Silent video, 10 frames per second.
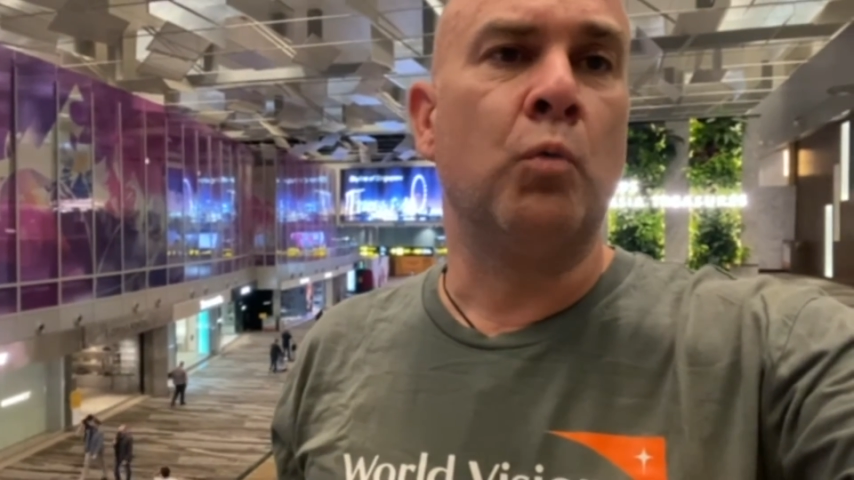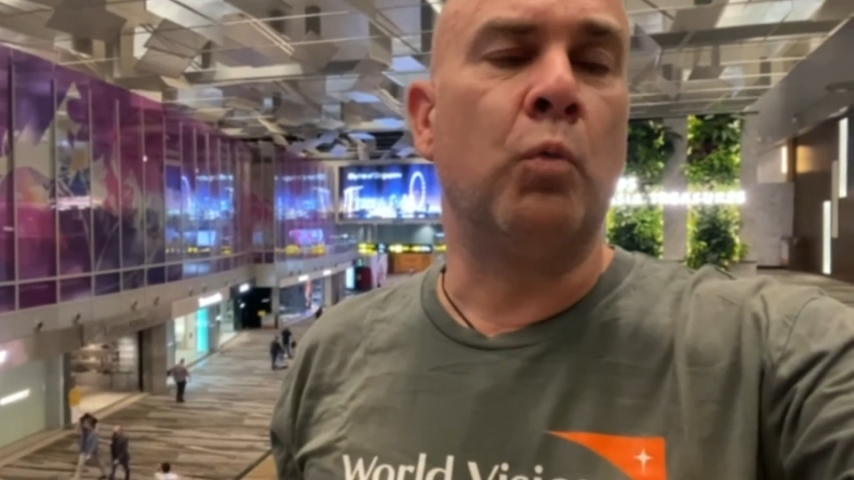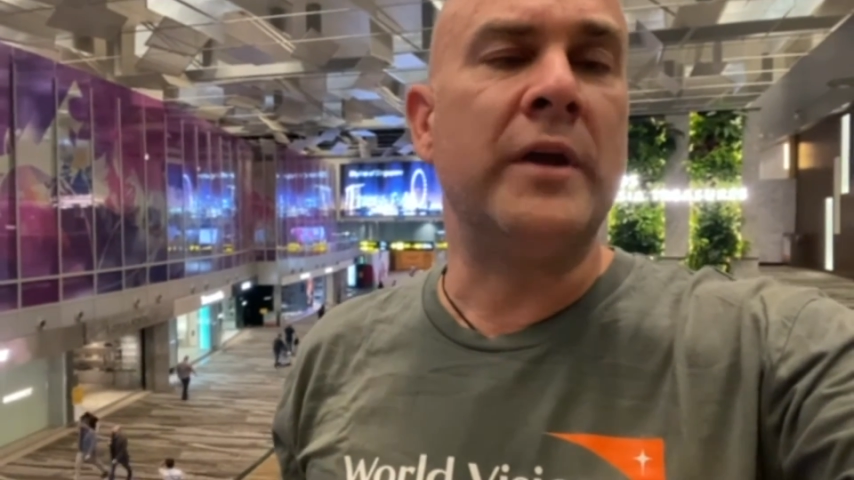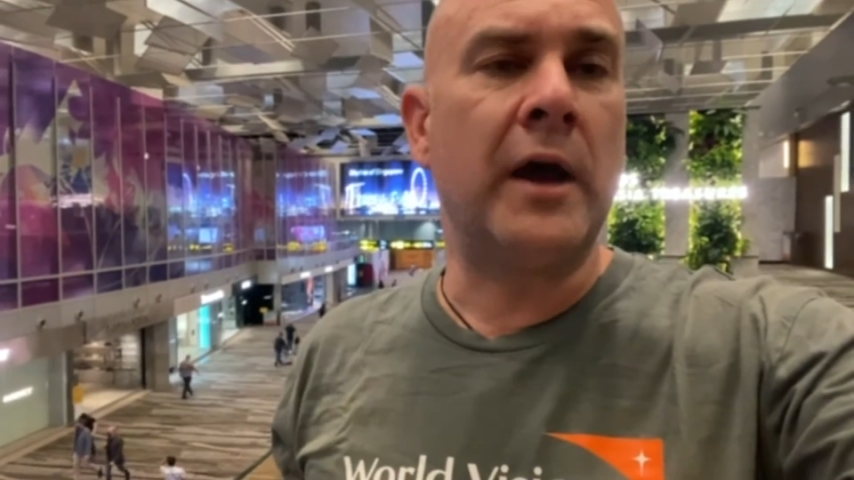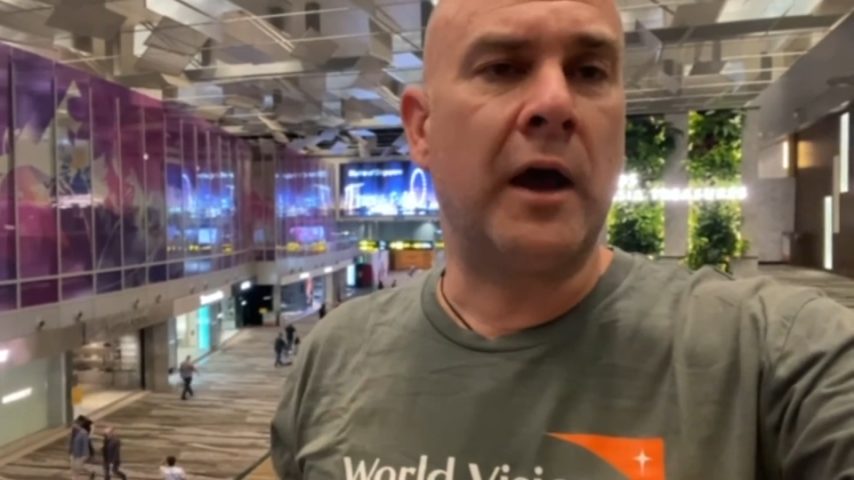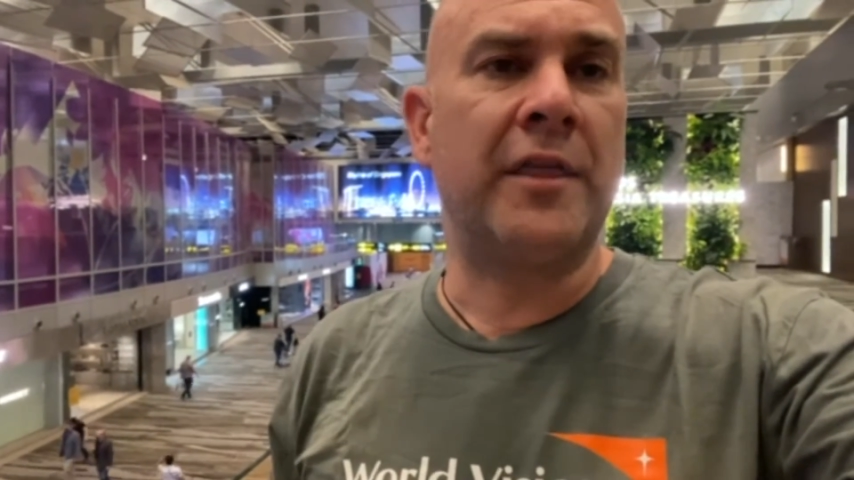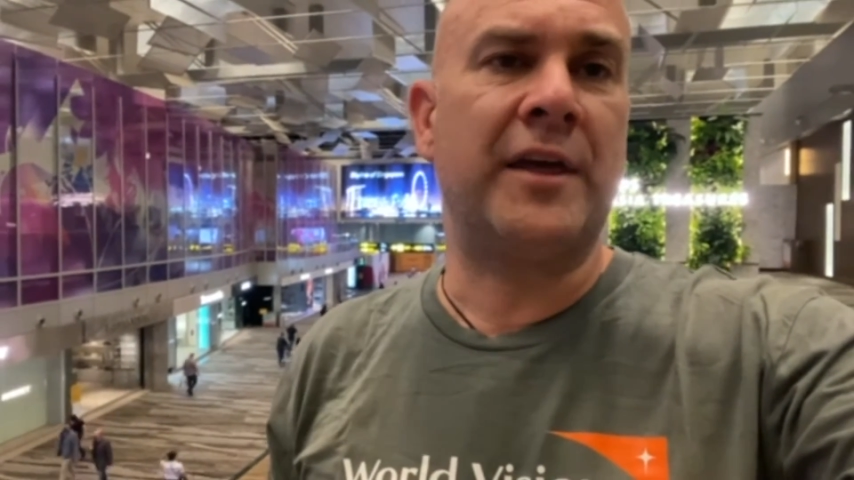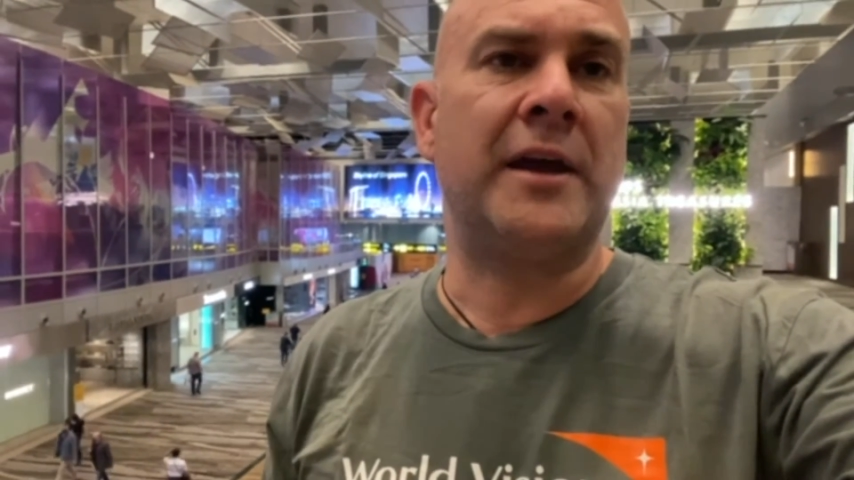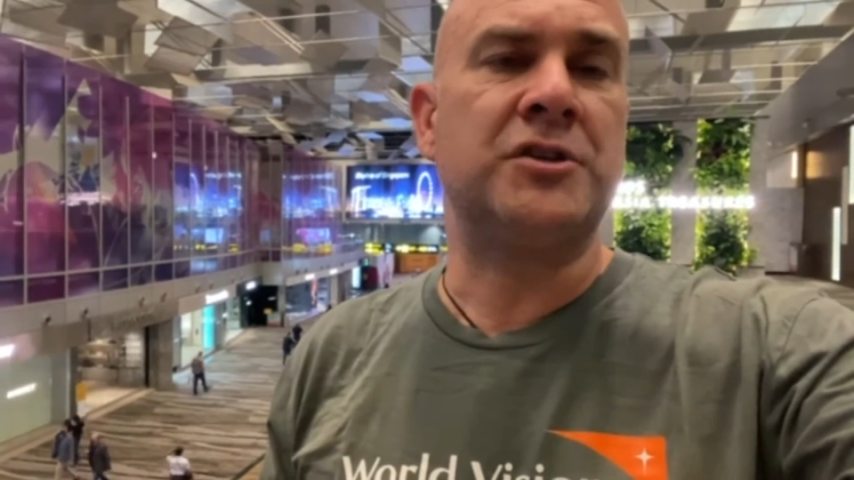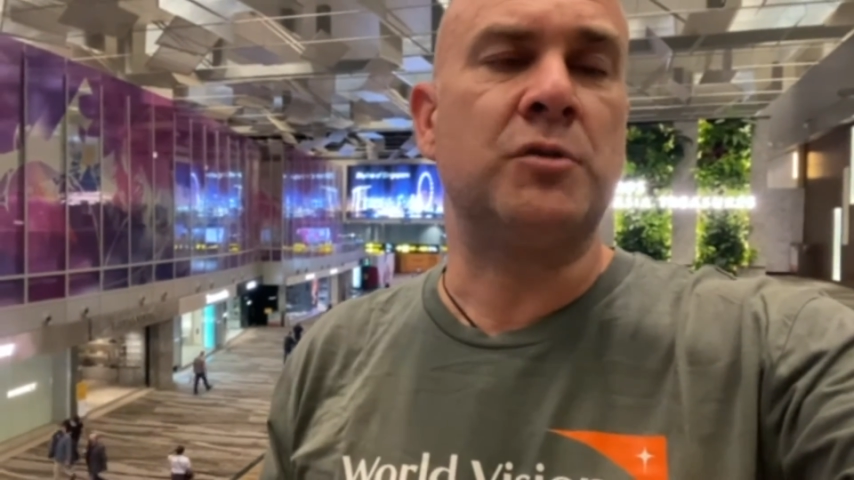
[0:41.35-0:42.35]
We are
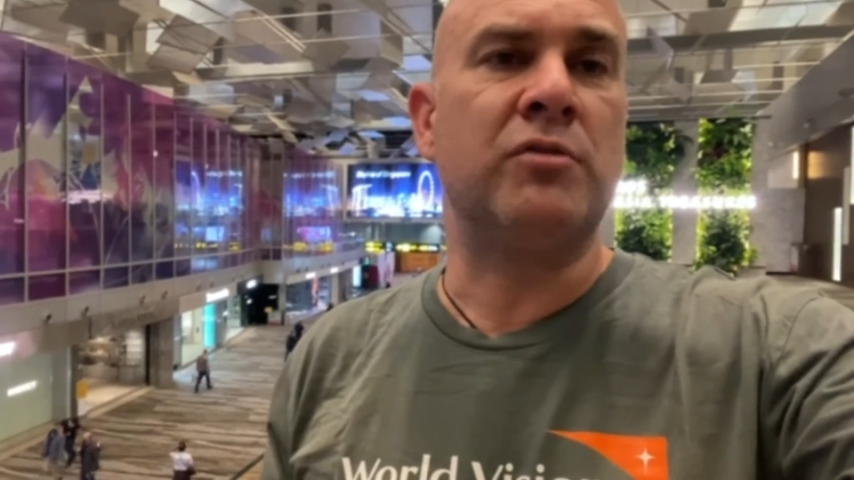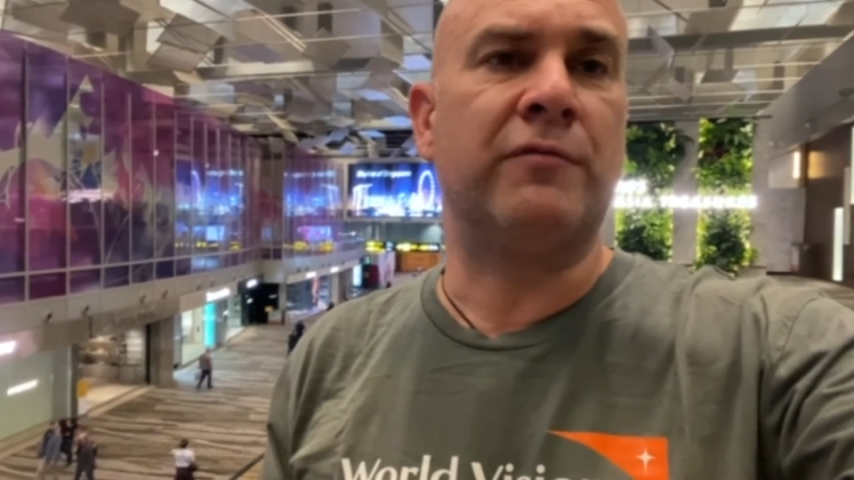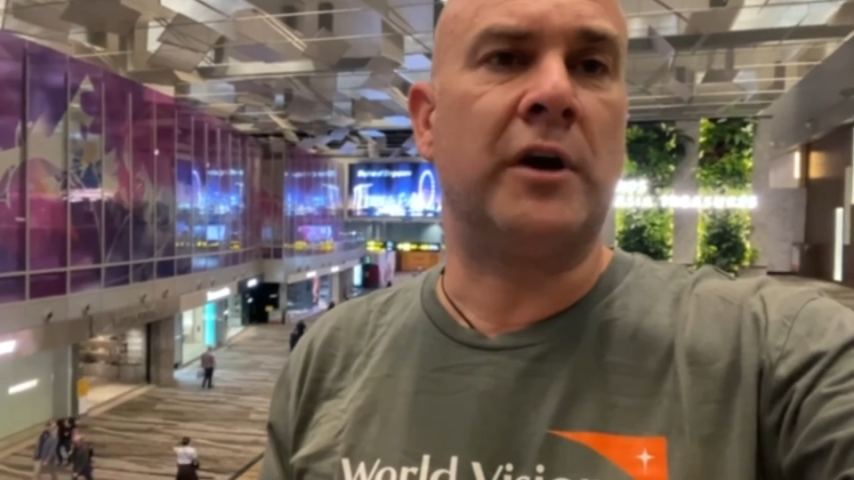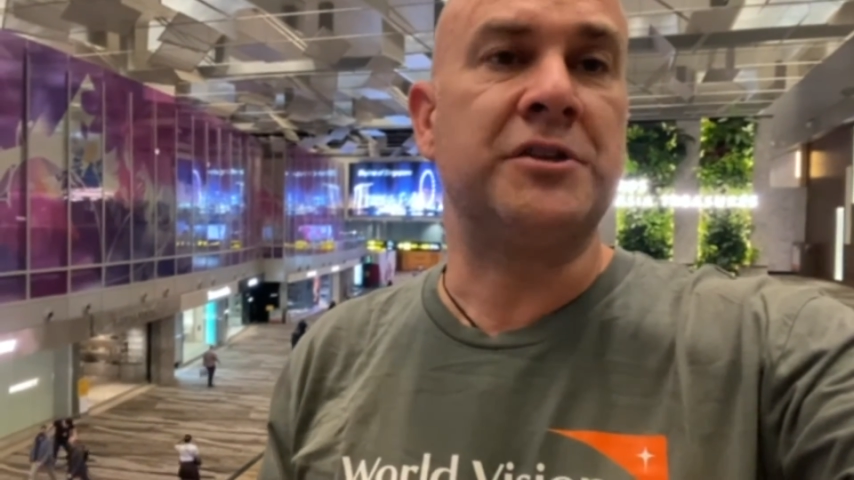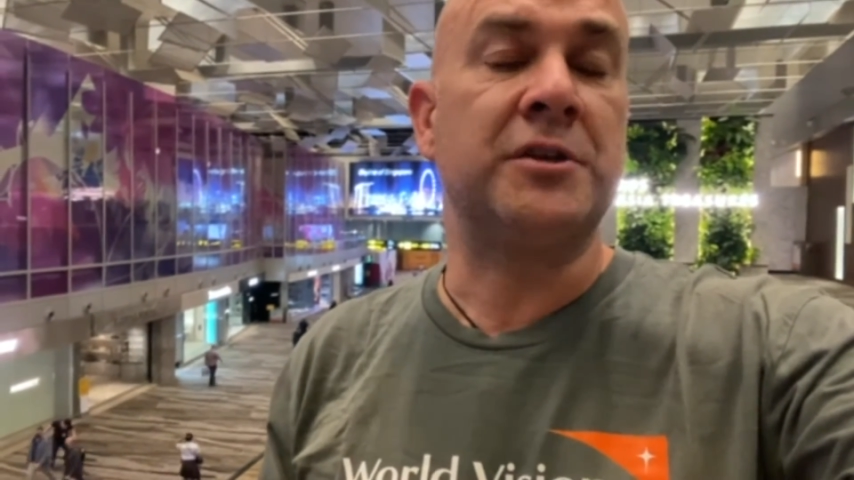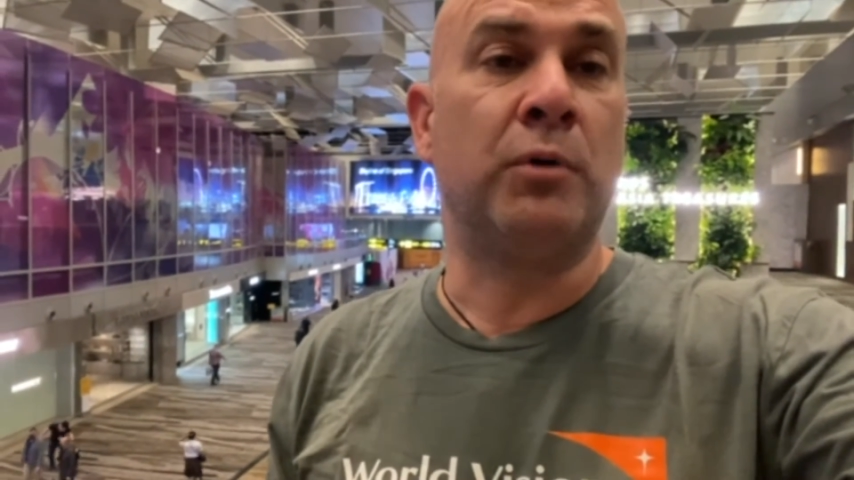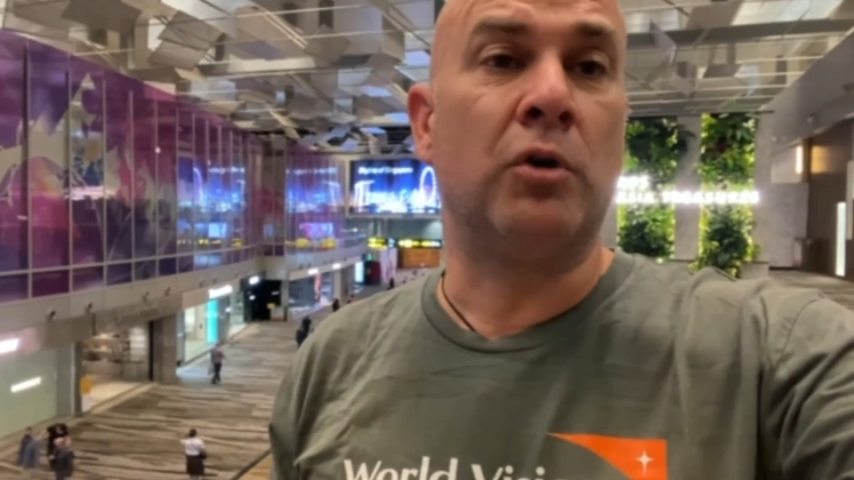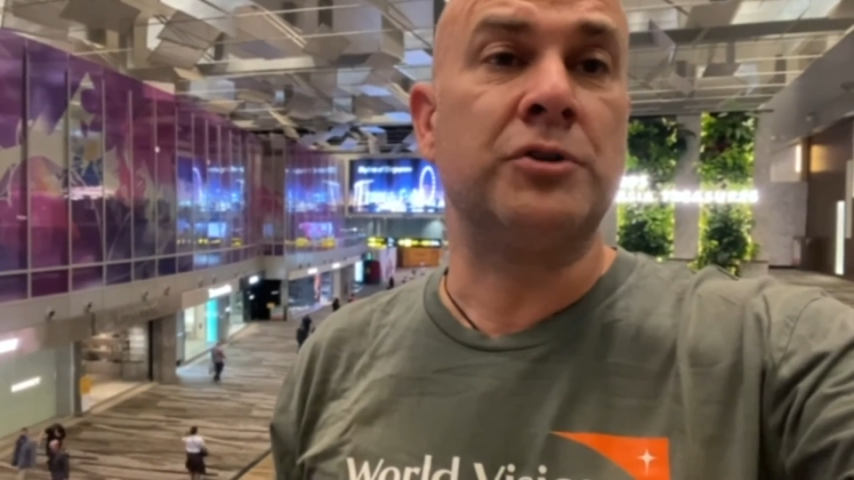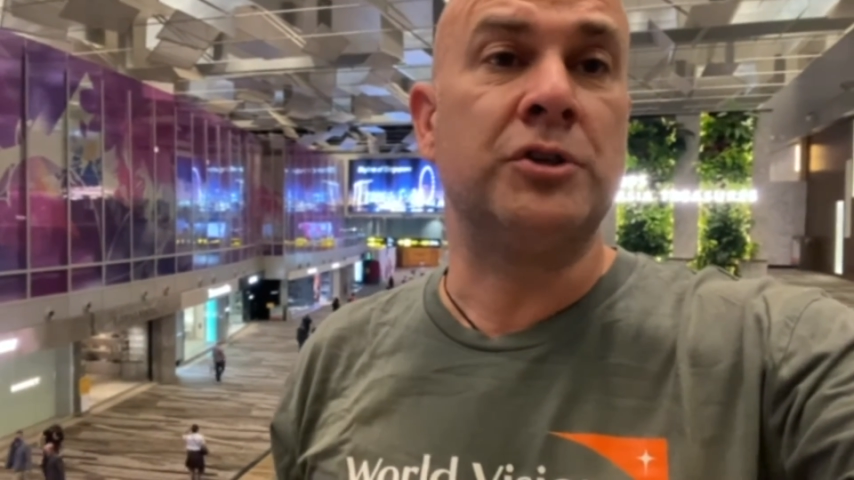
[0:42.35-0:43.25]
there to provide support